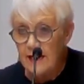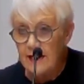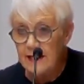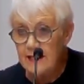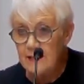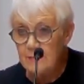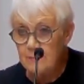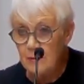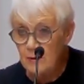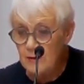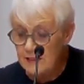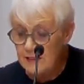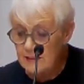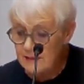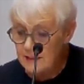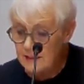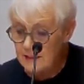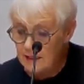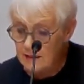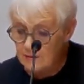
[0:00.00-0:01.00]
He
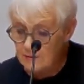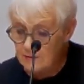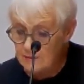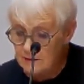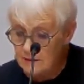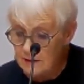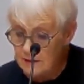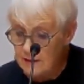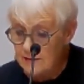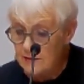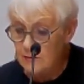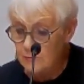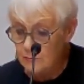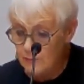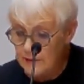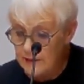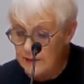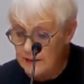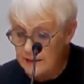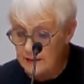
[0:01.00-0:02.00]
points out that
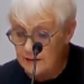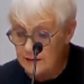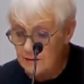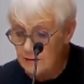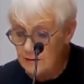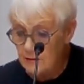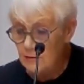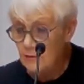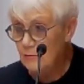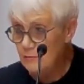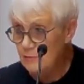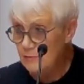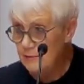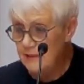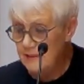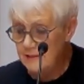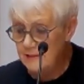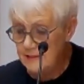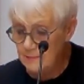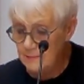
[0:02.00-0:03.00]
winning
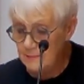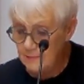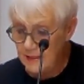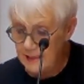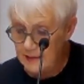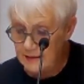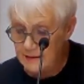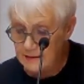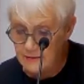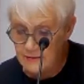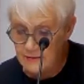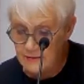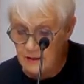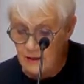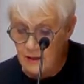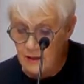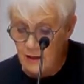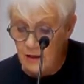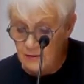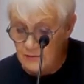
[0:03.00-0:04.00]
always depends
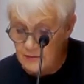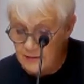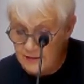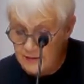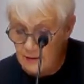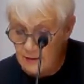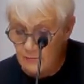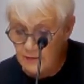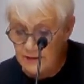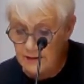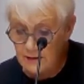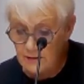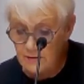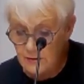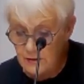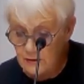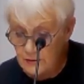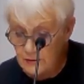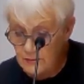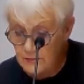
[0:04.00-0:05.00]
on someone
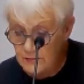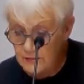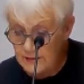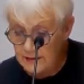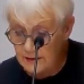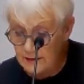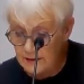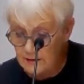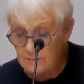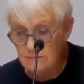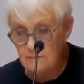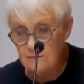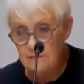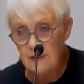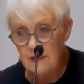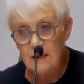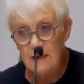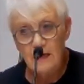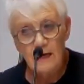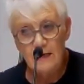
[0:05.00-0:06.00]
else losing,
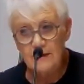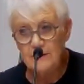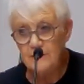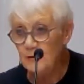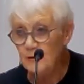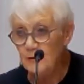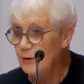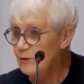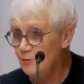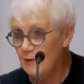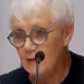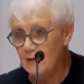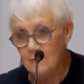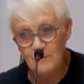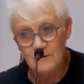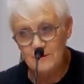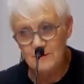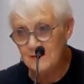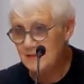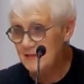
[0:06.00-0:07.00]
and no
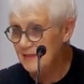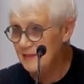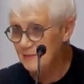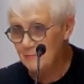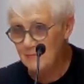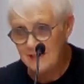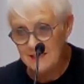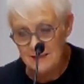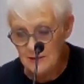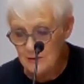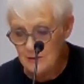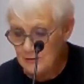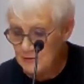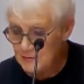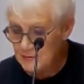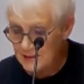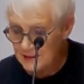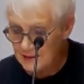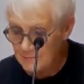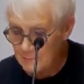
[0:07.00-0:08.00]
one wants to be a
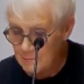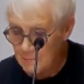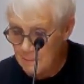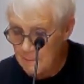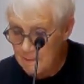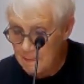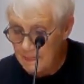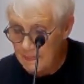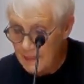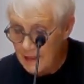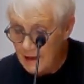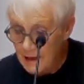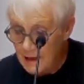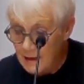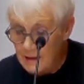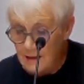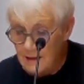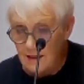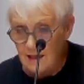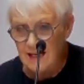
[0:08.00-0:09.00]
loser.
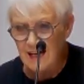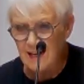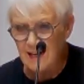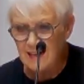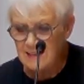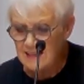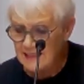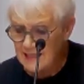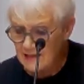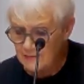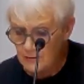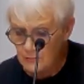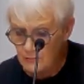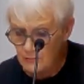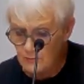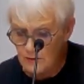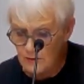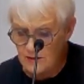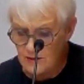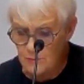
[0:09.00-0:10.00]
I hardly ever
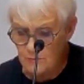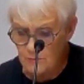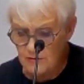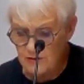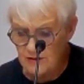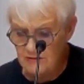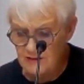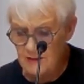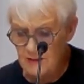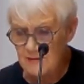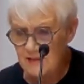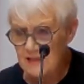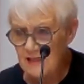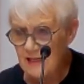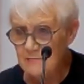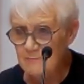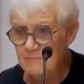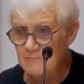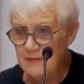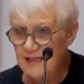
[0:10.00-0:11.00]
watch programs
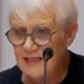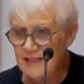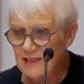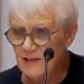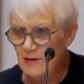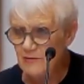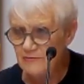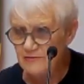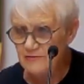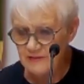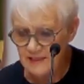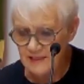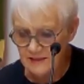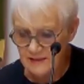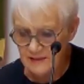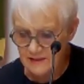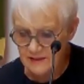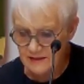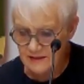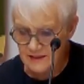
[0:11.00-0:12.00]
like Bake Off, for
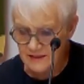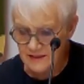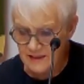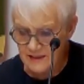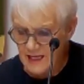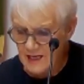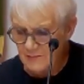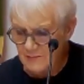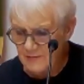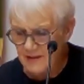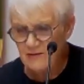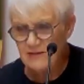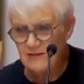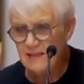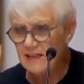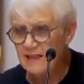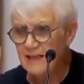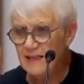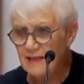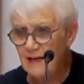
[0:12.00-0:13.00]
instance,
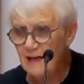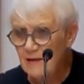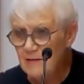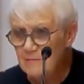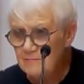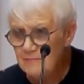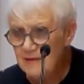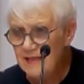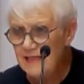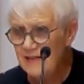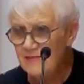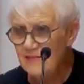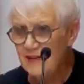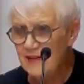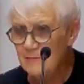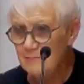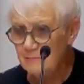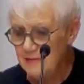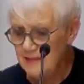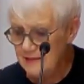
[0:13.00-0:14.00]
because I can't bear
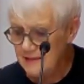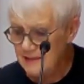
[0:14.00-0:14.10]
that